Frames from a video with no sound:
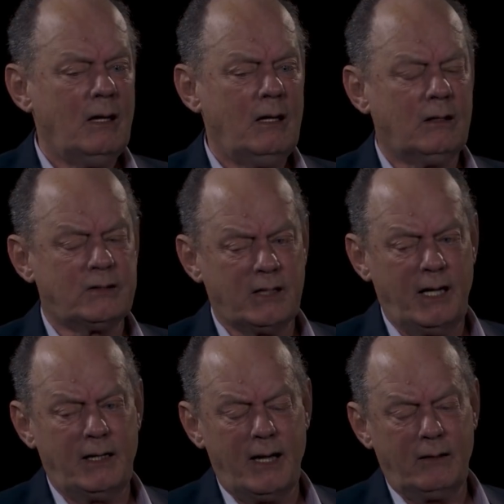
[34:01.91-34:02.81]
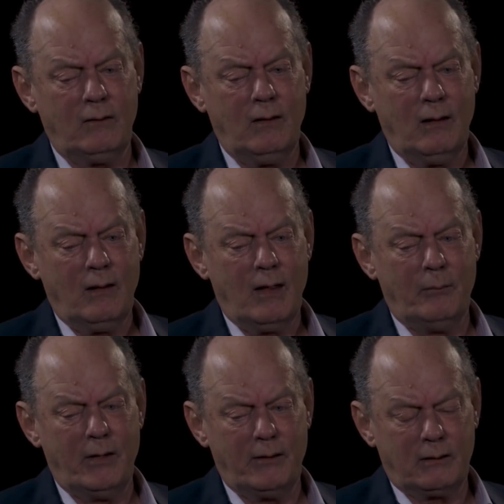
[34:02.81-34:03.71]
He could say that
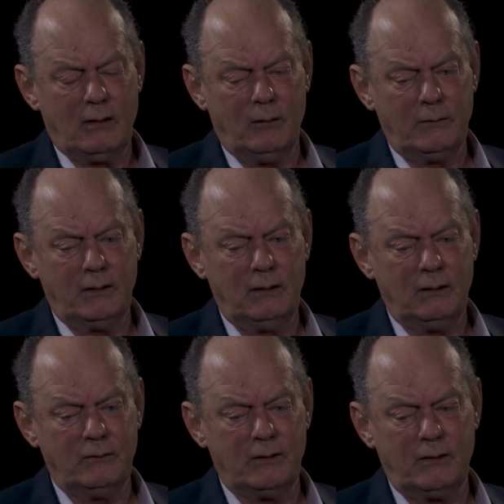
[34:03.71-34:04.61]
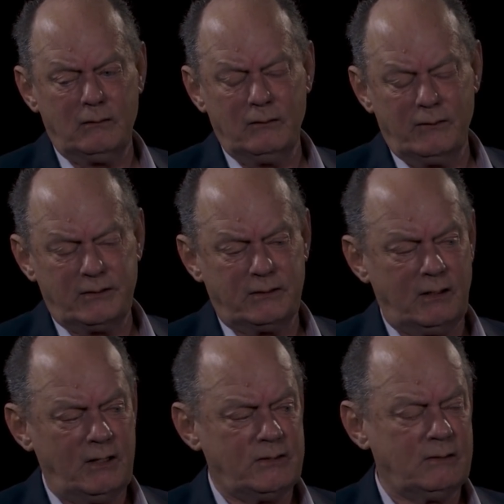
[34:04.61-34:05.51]
about a company that was under
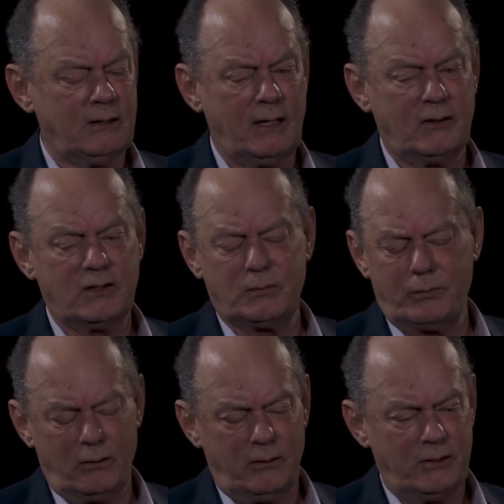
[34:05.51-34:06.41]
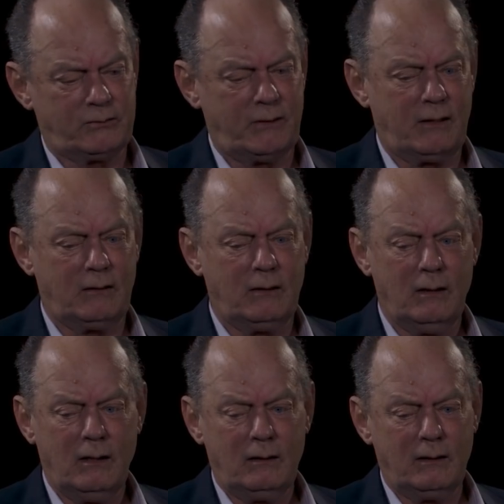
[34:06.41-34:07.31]
investigation, that had a spurious record,
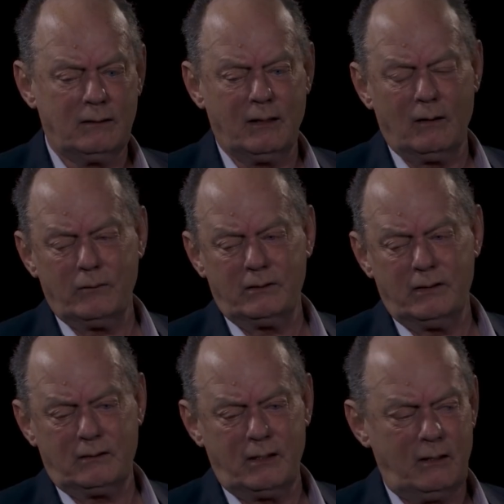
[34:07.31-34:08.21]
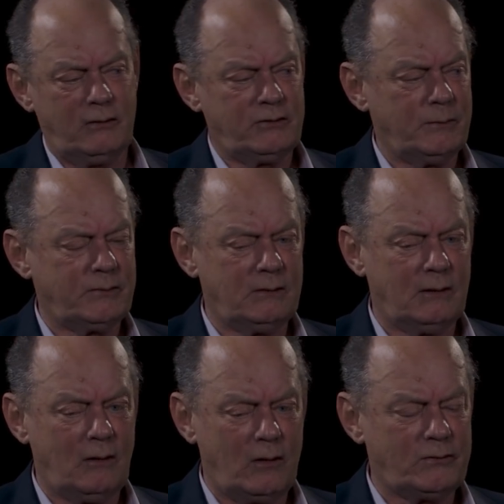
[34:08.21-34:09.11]
that dealt with dictatorships, that
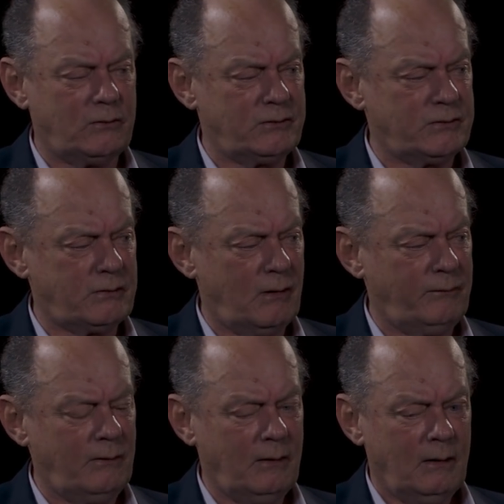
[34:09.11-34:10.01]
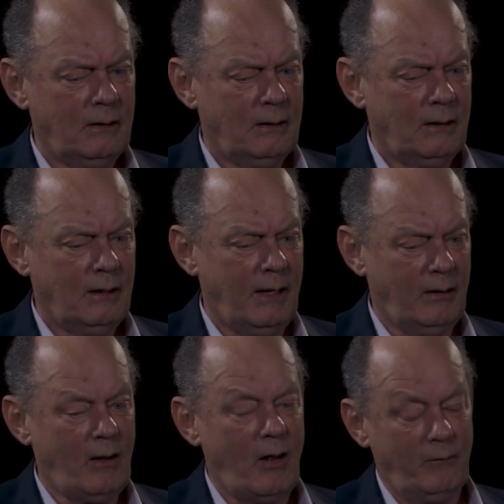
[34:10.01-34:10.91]
did all sorts of stuff,
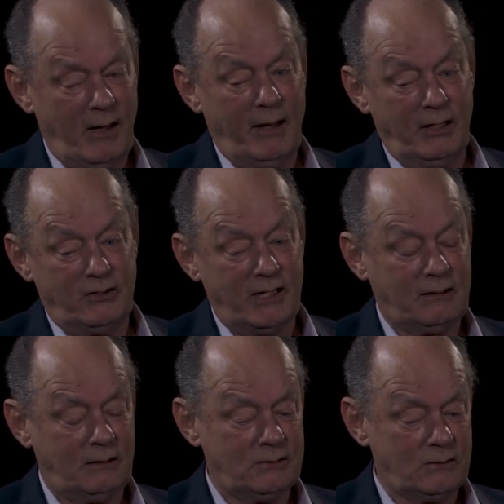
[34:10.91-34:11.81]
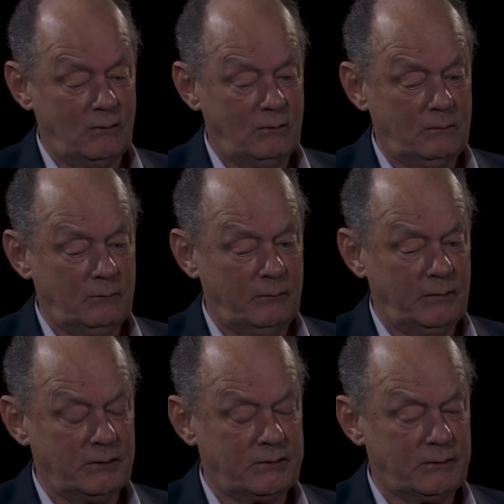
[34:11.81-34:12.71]
and ejected his own
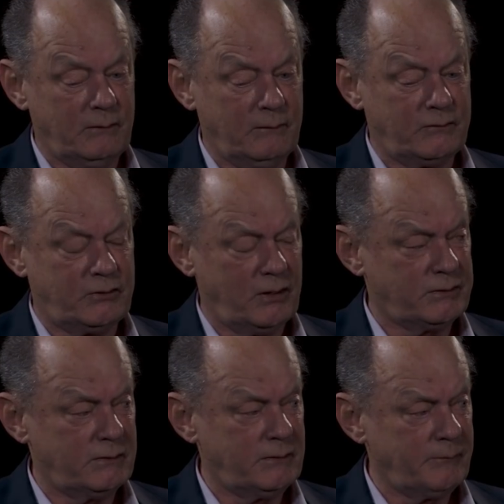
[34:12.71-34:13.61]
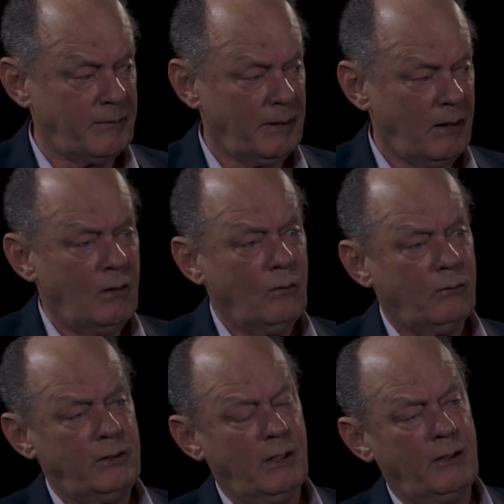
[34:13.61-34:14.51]
Minister of Justice,
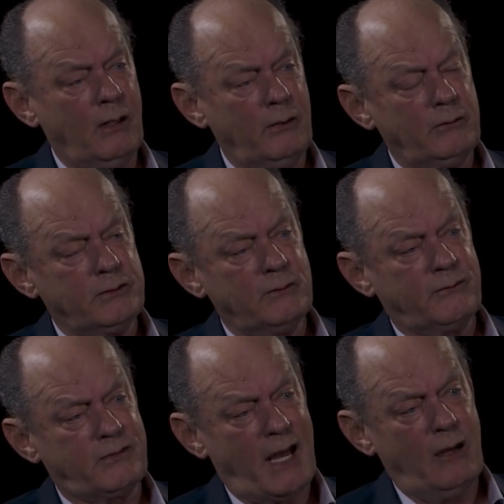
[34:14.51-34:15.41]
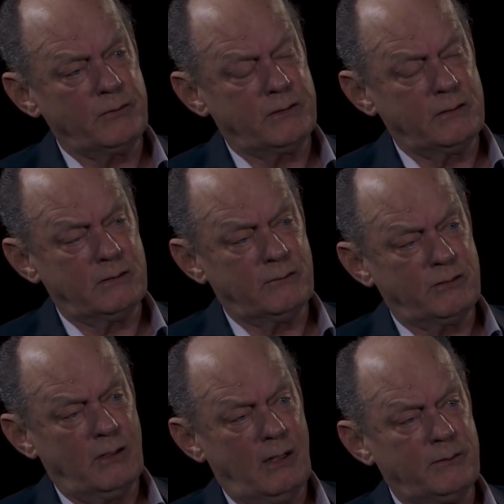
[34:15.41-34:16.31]
when you had hundreds of thousands of
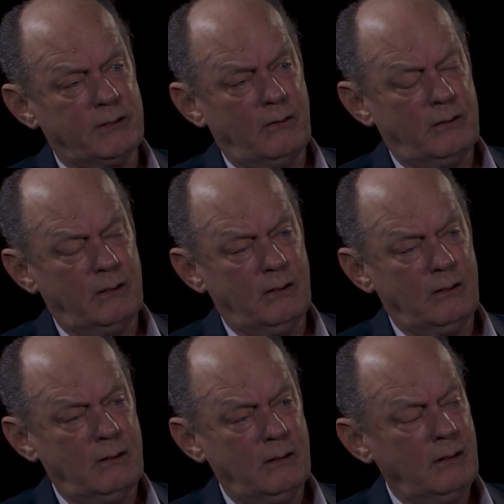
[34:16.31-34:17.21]
jobs out here,